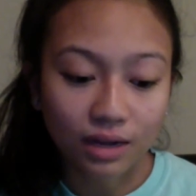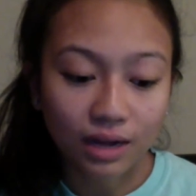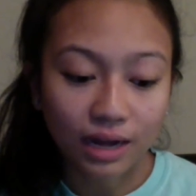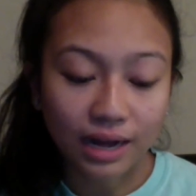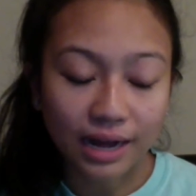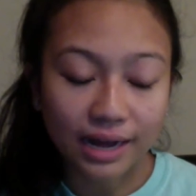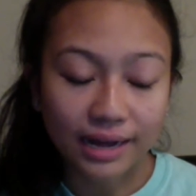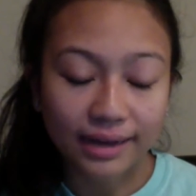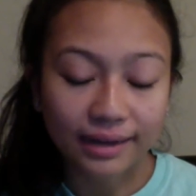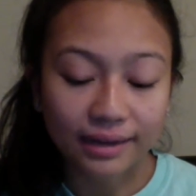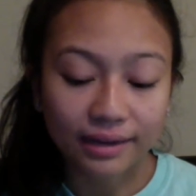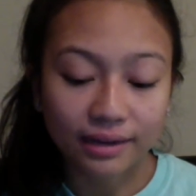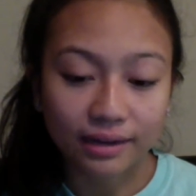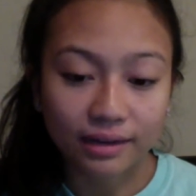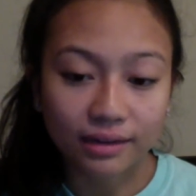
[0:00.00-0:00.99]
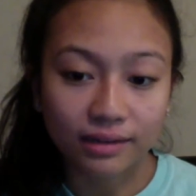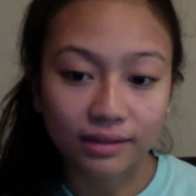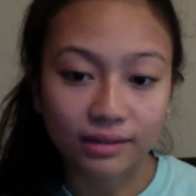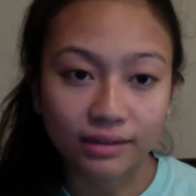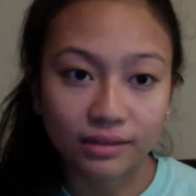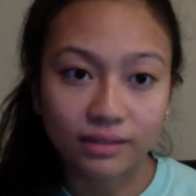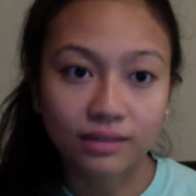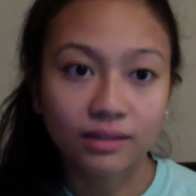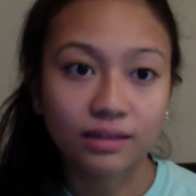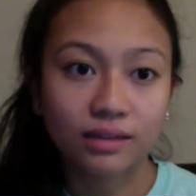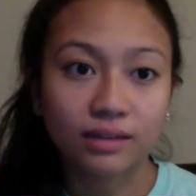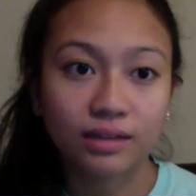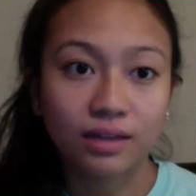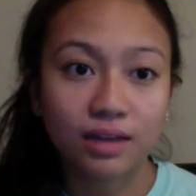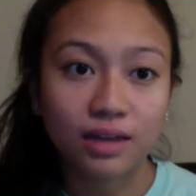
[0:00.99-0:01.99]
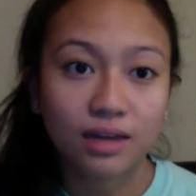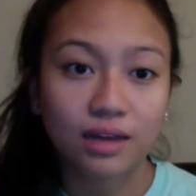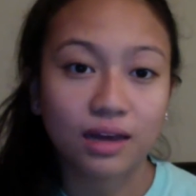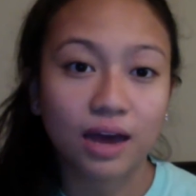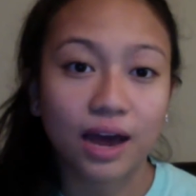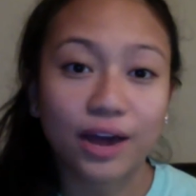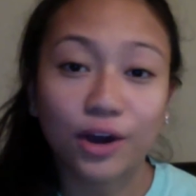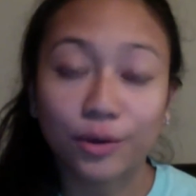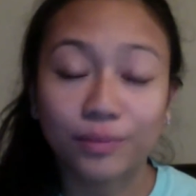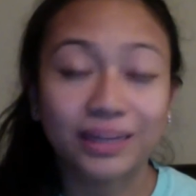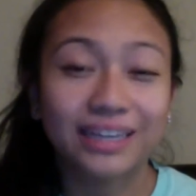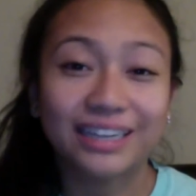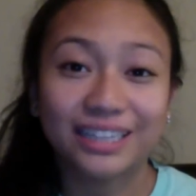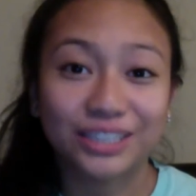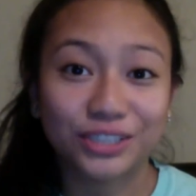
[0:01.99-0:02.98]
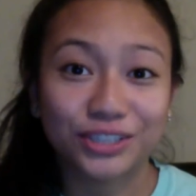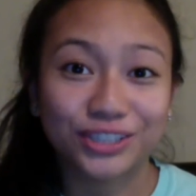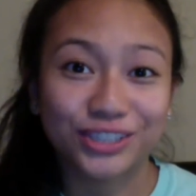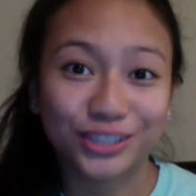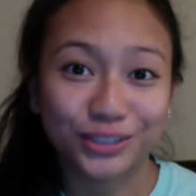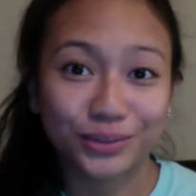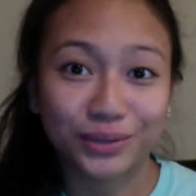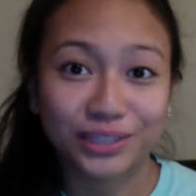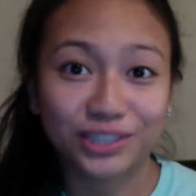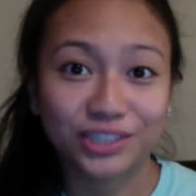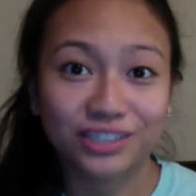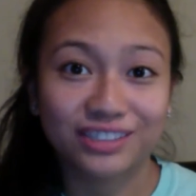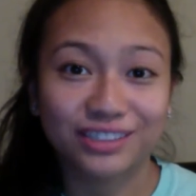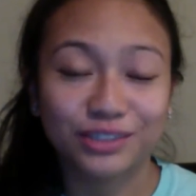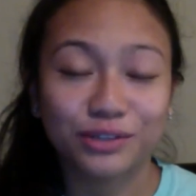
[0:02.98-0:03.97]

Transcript: I hope that answers your question.